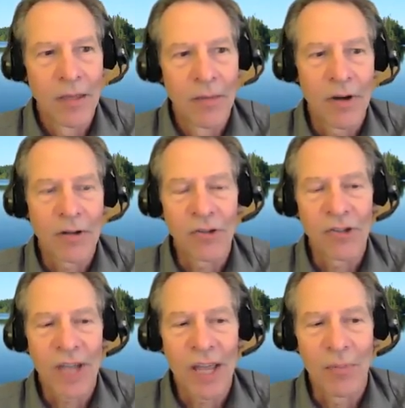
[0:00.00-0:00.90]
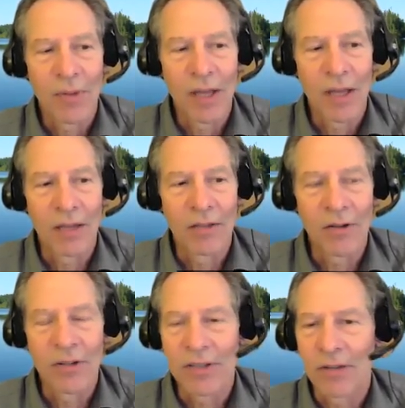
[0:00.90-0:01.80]
Particle shape uh,
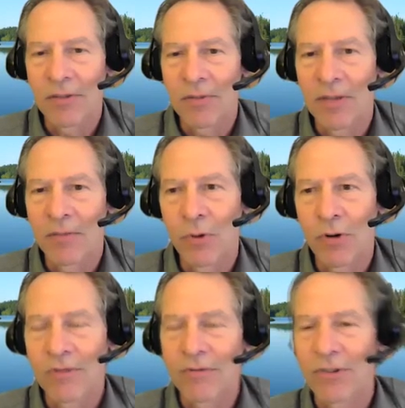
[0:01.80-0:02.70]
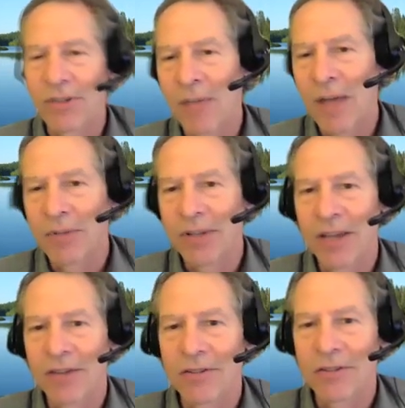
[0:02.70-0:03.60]
turns out to be important for some
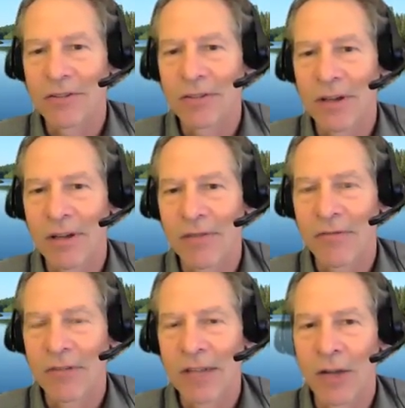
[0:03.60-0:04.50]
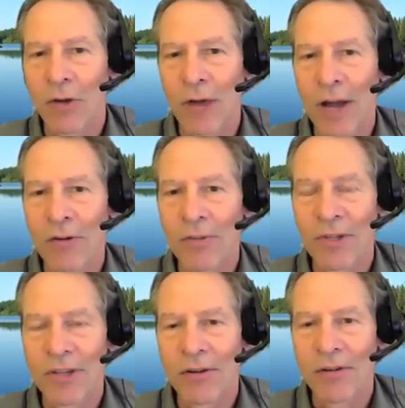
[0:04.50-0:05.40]
applications. Uh, for like ground
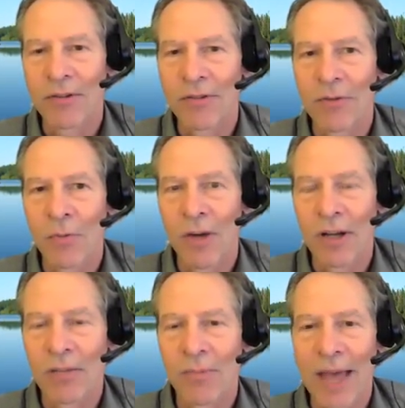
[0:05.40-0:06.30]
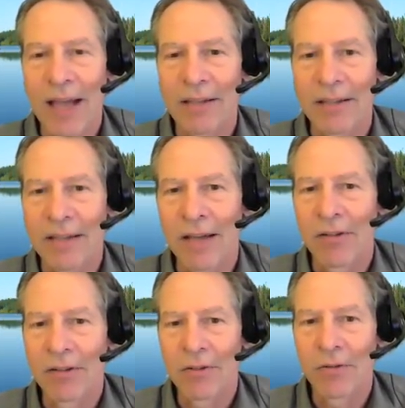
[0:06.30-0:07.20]
materials, if you want to compact it
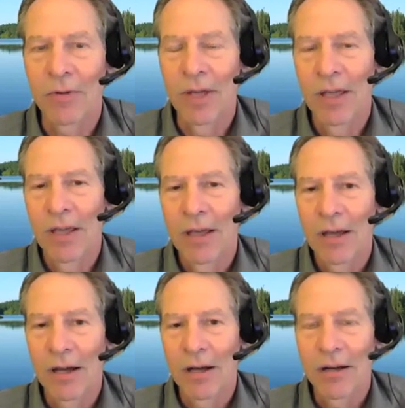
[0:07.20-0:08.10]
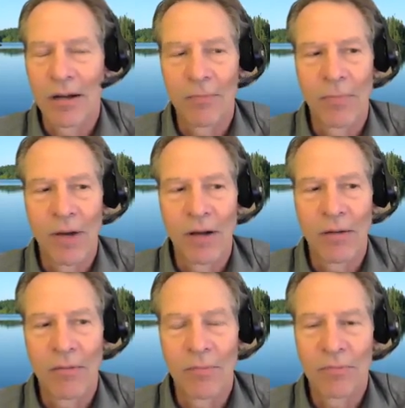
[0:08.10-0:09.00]
down into uh,
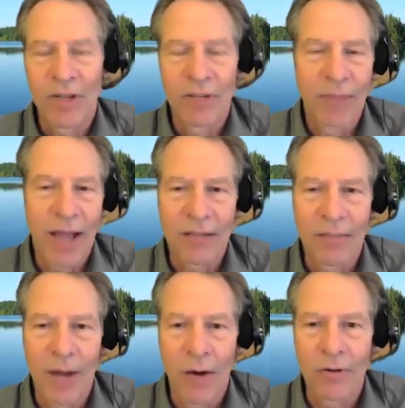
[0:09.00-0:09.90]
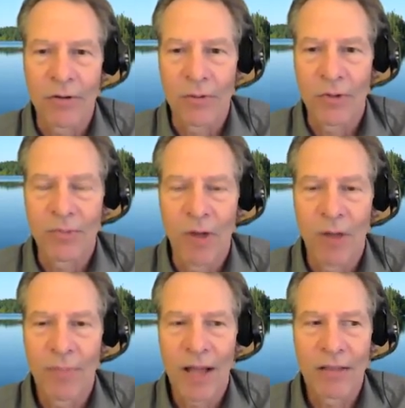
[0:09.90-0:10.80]
compact a powder into a
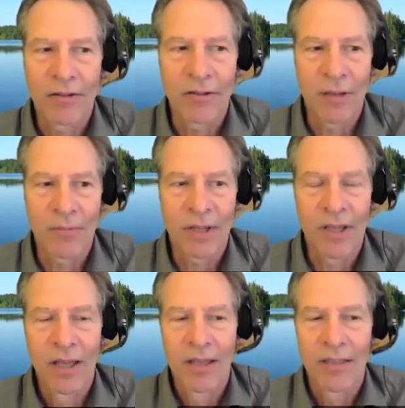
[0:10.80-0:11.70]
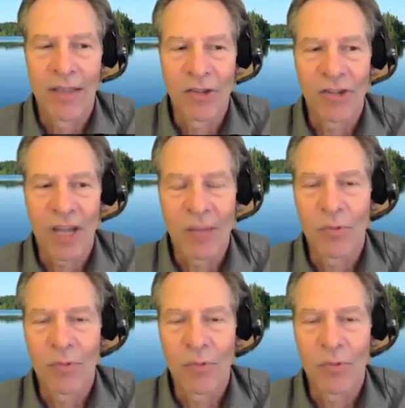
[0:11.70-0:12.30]
small pellet or something, that shape